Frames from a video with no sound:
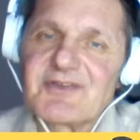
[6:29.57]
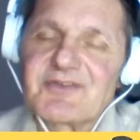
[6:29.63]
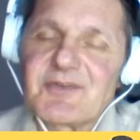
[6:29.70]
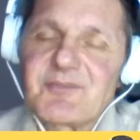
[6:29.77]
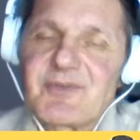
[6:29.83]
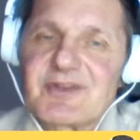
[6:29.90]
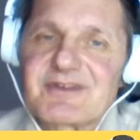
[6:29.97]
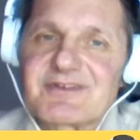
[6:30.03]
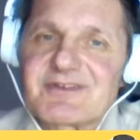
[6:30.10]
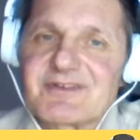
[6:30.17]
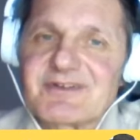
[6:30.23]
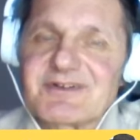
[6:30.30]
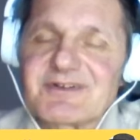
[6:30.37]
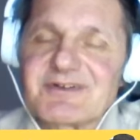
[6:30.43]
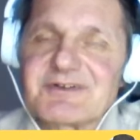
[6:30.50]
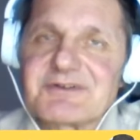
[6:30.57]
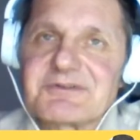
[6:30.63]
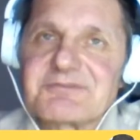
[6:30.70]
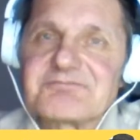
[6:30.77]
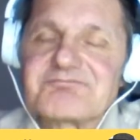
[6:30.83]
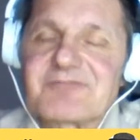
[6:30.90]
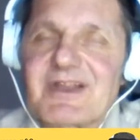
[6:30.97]
a bit
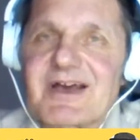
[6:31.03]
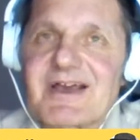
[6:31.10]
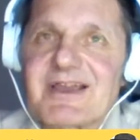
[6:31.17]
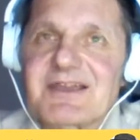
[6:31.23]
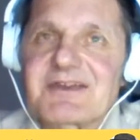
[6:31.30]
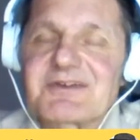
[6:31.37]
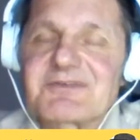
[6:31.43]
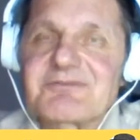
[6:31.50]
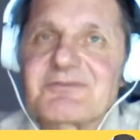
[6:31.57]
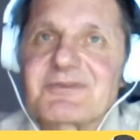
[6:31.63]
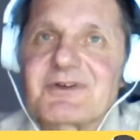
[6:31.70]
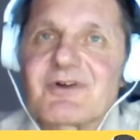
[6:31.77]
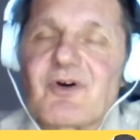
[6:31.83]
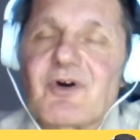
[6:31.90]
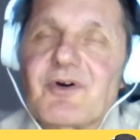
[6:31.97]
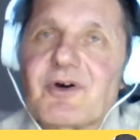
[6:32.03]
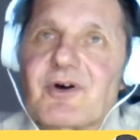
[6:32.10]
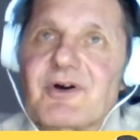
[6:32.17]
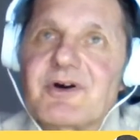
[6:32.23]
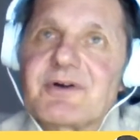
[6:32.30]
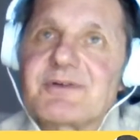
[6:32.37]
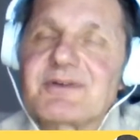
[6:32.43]
like,
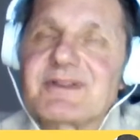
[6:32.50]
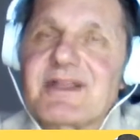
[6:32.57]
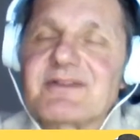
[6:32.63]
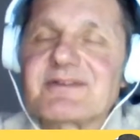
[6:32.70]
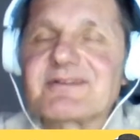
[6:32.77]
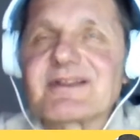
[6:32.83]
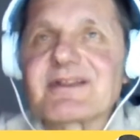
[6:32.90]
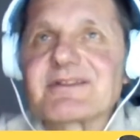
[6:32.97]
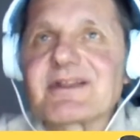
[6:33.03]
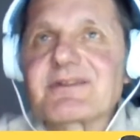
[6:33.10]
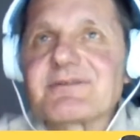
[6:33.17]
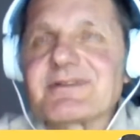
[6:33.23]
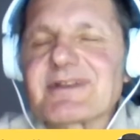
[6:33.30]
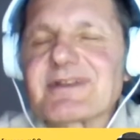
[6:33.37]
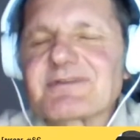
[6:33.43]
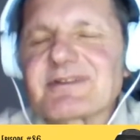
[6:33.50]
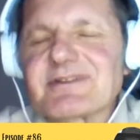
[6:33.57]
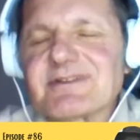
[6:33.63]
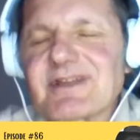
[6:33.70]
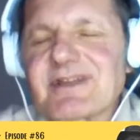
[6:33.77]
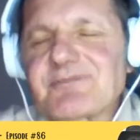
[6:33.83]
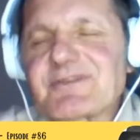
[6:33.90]
or
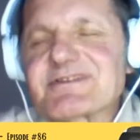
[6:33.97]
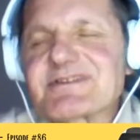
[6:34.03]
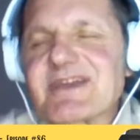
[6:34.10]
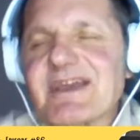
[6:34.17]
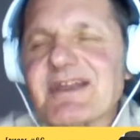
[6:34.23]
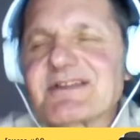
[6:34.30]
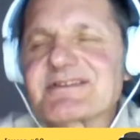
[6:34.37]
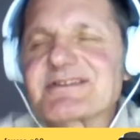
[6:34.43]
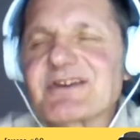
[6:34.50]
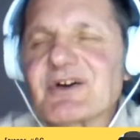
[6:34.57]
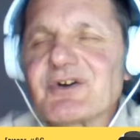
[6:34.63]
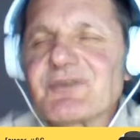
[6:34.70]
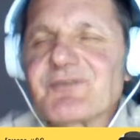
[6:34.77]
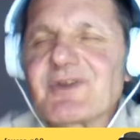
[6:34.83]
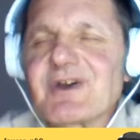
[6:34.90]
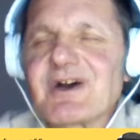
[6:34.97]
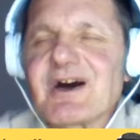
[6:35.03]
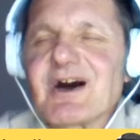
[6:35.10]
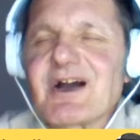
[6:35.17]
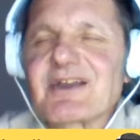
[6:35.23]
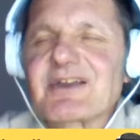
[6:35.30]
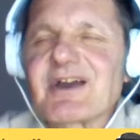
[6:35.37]
let me say it so,
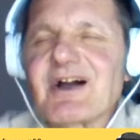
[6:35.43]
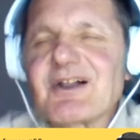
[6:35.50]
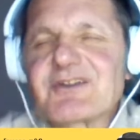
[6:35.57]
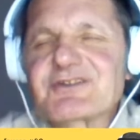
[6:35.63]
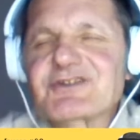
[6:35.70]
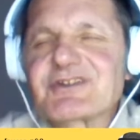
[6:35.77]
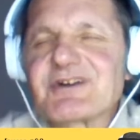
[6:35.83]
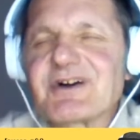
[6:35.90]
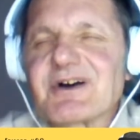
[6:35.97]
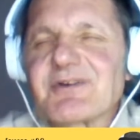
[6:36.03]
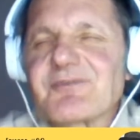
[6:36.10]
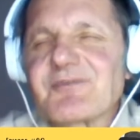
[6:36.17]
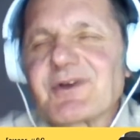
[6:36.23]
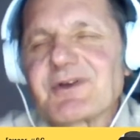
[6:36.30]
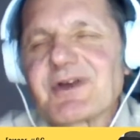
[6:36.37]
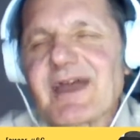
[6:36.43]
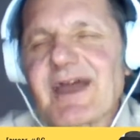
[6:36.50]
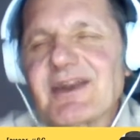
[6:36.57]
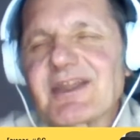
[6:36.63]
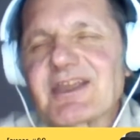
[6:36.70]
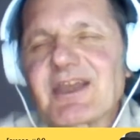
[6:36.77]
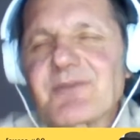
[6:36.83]
culture.
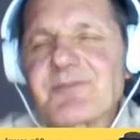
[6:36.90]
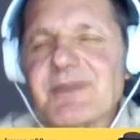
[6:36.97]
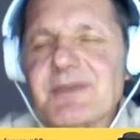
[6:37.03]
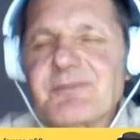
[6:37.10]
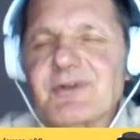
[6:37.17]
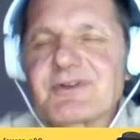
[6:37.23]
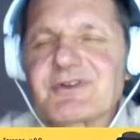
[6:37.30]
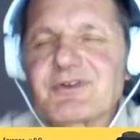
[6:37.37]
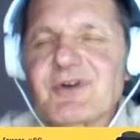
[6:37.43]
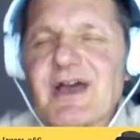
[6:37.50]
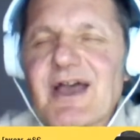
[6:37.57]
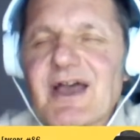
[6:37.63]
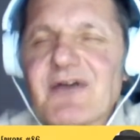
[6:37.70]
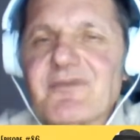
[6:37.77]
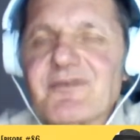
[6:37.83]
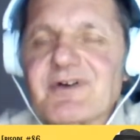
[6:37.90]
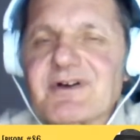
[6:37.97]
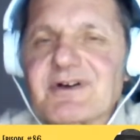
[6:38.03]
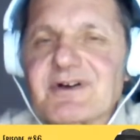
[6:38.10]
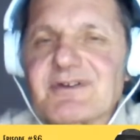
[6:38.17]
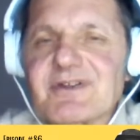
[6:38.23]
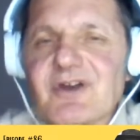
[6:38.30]
Handicapped people do have
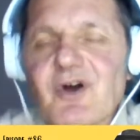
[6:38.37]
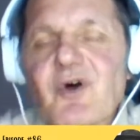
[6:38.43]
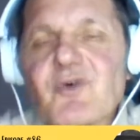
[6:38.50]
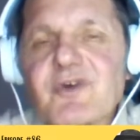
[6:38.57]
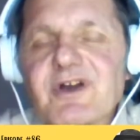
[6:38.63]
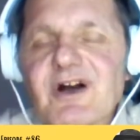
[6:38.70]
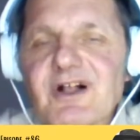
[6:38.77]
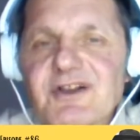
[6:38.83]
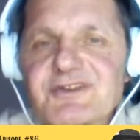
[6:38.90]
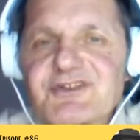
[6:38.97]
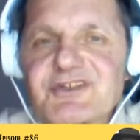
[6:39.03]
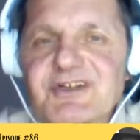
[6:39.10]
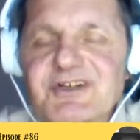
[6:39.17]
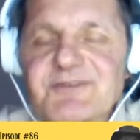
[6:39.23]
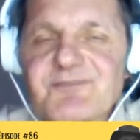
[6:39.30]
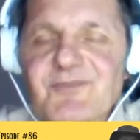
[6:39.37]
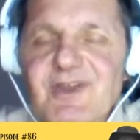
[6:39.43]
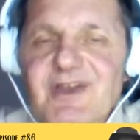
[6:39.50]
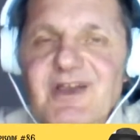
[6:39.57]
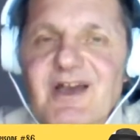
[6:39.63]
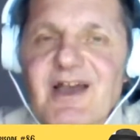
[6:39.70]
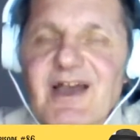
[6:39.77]
their own culture,
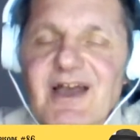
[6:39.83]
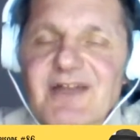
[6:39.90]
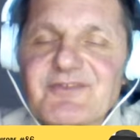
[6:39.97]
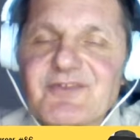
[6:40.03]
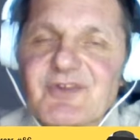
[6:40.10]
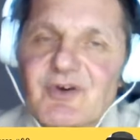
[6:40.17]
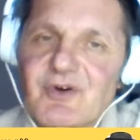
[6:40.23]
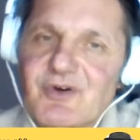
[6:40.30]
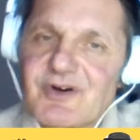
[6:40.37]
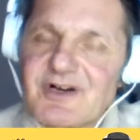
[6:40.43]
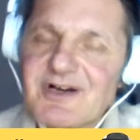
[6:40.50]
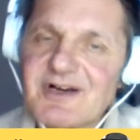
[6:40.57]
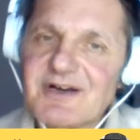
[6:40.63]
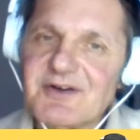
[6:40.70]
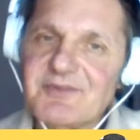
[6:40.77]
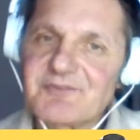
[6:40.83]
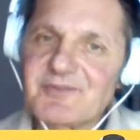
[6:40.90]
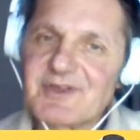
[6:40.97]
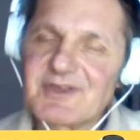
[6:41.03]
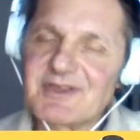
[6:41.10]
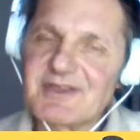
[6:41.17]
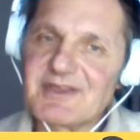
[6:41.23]
and so
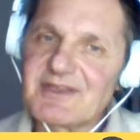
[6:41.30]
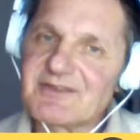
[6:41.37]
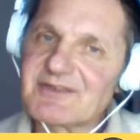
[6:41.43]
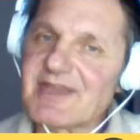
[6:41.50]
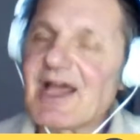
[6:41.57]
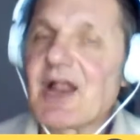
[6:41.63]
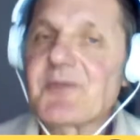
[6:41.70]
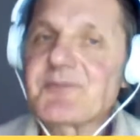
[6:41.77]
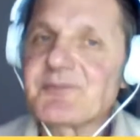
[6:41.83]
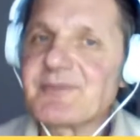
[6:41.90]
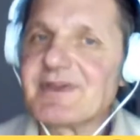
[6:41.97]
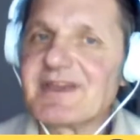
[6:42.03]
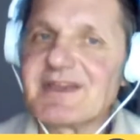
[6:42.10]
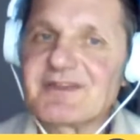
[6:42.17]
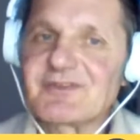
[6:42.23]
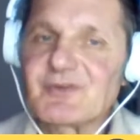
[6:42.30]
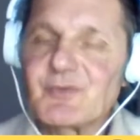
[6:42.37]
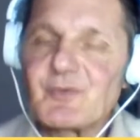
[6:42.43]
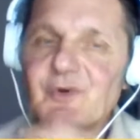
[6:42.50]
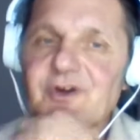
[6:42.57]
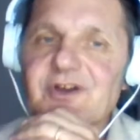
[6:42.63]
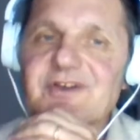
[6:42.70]
it helped me to
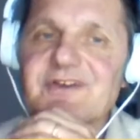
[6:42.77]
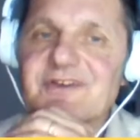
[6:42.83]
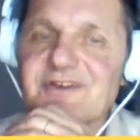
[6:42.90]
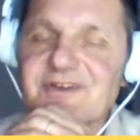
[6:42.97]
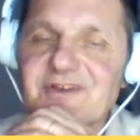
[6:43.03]
work